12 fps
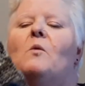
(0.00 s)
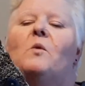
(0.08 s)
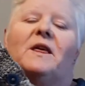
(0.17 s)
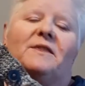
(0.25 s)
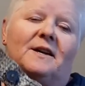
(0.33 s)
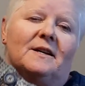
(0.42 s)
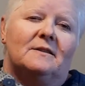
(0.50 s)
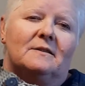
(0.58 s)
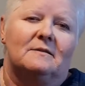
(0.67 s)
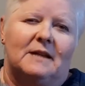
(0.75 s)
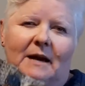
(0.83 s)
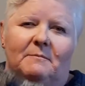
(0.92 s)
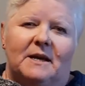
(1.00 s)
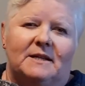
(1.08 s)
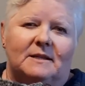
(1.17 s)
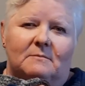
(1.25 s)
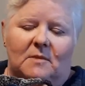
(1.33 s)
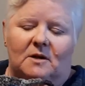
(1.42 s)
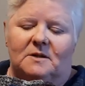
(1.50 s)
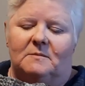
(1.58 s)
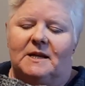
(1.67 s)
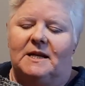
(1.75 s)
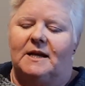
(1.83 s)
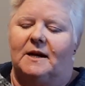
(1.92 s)
with it that makes it
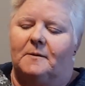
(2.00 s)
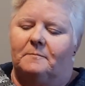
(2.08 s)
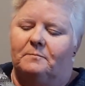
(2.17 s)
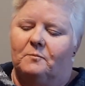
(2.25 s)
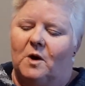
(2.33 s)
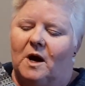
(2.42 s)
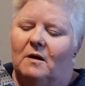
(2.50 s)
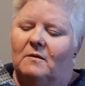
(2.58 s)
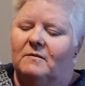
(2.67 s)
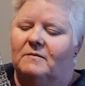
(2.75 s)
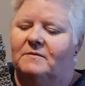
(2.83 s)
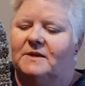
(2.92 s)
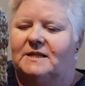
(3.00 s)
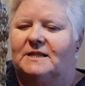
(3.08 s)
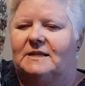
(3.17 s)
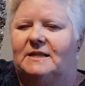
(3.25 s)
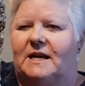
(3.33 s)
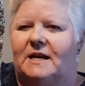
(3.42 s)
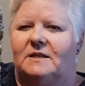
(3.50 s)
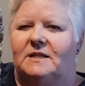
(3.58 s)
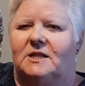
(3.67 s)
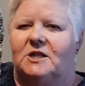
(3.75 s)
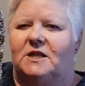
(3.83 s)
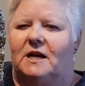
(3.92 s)
multimedia. Well, this is a
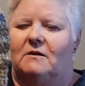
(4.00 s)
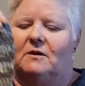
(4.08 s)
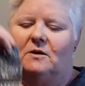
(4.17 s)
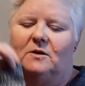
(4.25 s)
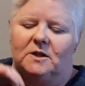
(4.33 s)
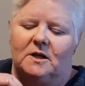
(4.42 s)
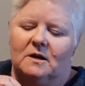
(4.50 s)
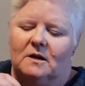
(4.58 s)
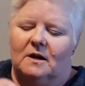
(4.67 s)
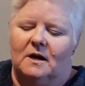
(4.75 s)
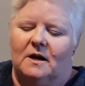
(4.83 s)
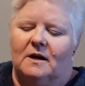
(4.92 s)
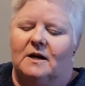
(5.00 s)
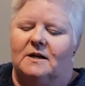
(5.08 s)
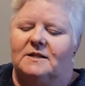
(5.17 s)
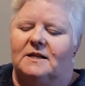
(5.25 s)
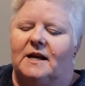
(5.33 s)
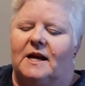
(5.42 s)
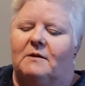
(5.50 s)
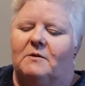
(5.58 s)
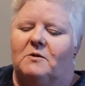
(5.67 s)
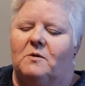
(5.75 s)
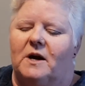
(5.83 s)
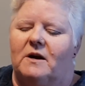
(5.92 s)
dish towel holder because it A,
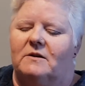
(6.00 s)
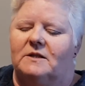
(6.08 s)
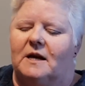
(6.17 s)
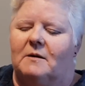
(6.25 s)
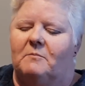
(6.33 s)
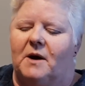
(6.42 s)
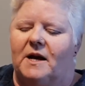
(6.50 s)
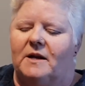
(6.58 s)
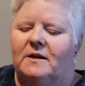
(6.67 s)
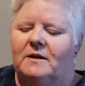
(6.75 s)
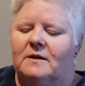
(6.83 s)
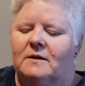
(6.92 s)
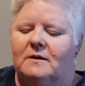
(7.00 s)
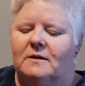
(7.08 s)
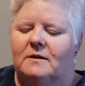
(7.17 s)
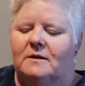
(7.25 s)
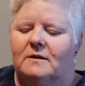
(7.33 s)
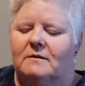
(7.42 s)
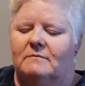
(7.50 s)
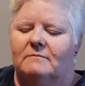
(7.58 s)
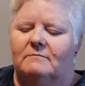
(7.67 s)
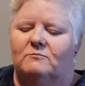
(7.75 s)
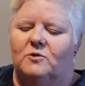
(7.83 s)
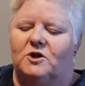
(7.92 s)
requires a button,
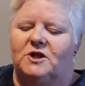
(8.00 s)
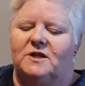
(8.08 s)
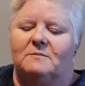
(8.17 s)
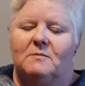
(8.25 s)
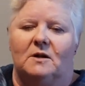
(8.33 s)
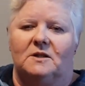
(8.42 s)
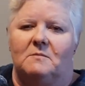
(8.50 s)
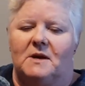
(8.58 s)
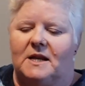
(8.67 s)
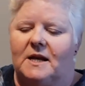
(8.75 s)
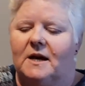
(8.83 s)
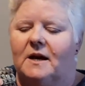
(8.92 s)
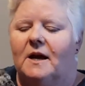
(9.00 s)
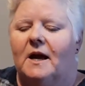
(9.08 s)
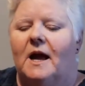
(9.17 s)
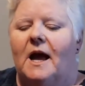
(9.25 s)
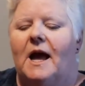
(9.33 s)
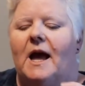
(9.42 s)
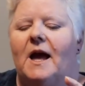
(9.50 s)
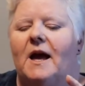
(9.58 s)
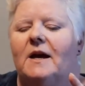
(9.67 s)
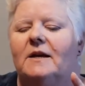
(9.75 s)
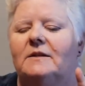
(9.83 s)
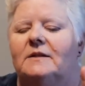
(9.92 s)
which is multimedia,
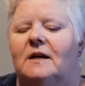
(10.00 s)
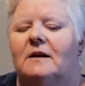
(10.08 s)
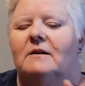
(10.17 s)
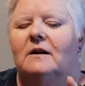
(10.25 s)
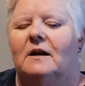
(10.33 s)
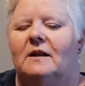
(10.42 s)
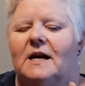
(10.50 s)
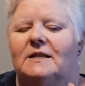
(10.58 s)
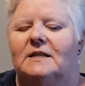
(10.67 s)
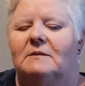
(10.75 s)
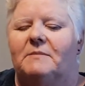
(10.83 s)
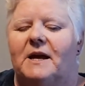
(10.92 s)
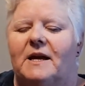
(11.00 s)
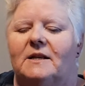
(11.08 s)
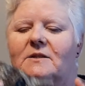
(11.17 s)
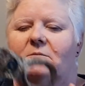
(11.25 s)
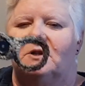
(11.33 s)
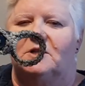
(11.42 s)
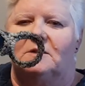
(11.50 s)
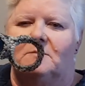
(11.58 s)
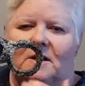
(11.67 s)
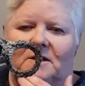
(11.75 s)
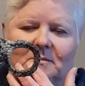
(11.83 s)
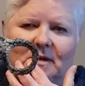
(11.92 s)
and elastic bands, which is
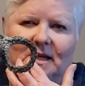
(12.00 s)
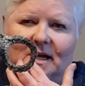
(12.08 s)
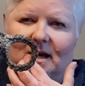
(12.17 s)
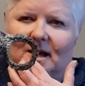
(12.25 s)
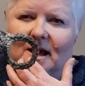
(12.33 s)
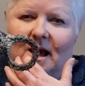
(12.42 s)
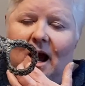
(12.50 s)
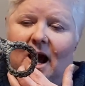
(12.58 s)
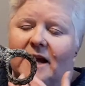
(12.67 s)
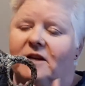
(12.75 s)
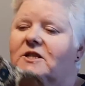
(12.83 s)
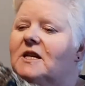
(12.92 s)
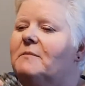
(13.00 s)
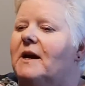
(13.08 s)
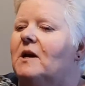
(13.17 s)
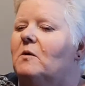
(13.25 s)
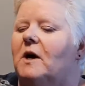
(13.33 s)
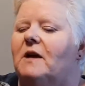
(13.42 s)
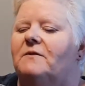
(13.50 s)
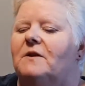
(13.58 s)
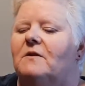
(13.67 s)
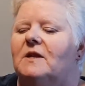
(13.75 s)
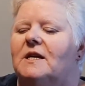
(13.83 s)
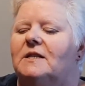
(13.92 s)
multimedia. I usually make quite a
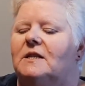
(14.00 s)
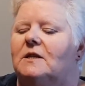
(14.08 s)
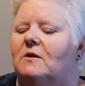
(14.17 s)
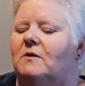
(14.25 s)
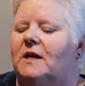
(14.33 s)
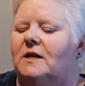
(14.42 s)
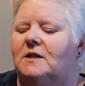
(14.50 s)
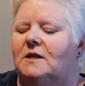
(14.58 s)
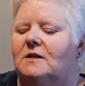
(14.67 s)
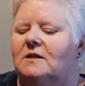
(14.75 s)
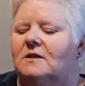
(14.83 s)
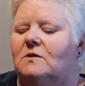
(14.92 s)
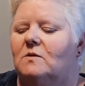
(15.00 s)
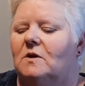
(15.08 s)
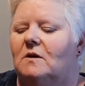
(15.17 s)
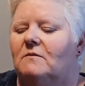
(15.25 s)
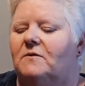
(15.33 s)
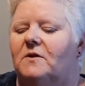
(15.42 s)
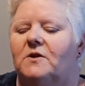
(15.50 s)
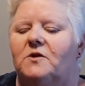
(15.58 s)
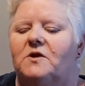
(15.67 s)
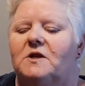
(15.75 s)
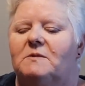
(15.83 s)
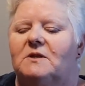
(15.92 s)
few of these to donate to the school for their
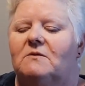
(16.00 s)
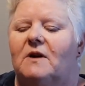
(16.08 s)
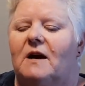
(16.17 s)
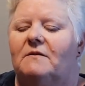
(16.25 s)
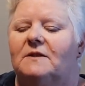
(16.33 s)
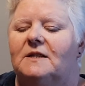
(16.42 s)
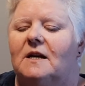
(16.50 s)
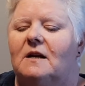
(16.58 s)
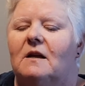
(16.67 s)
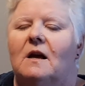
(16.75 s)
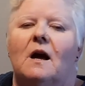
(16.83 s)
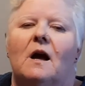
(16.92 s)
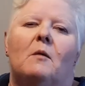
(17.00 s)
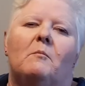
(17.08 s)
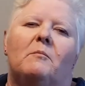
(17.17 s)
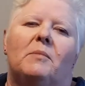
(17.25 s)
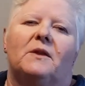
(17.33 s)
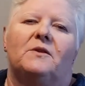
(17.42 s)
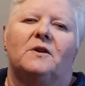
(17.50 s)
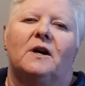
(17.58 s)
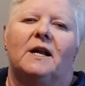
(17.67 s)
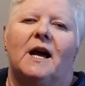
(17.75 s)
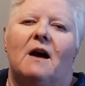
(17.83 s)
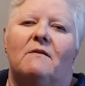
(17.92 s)
Christmas craft sale, but they're
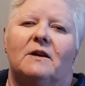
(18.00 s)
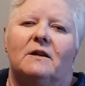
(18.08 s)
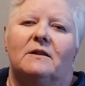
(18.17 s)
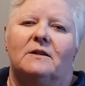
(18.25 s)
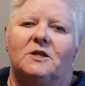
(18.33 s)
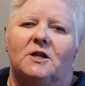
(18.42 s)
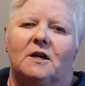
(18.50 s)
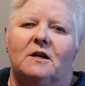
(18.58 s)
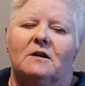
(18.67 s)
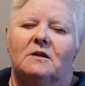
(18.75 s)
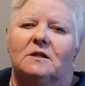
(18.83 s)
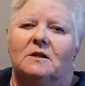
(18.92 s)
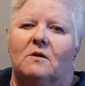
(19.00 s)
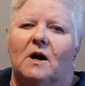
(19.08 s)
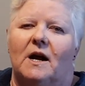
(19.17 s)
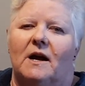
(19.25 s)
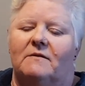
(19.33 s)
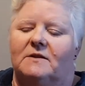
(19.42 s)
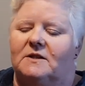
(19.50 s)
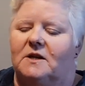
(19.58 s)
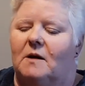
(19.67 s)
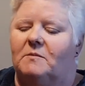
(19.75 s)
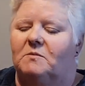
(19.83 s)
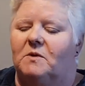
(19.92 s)
not having it this year, so I have
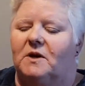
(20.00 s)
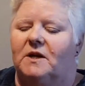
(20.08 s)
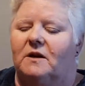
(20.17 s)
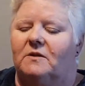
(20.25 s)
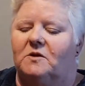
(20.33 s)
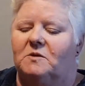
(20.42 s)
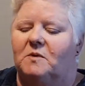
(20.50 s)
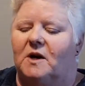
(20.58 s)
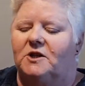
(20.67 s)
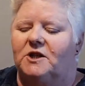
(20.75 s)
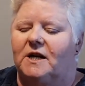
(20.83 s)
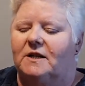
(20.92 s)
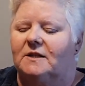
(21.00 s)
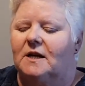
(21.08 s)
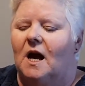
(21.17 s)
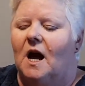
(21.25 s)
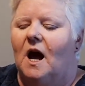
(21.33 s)
stopped working on those projects.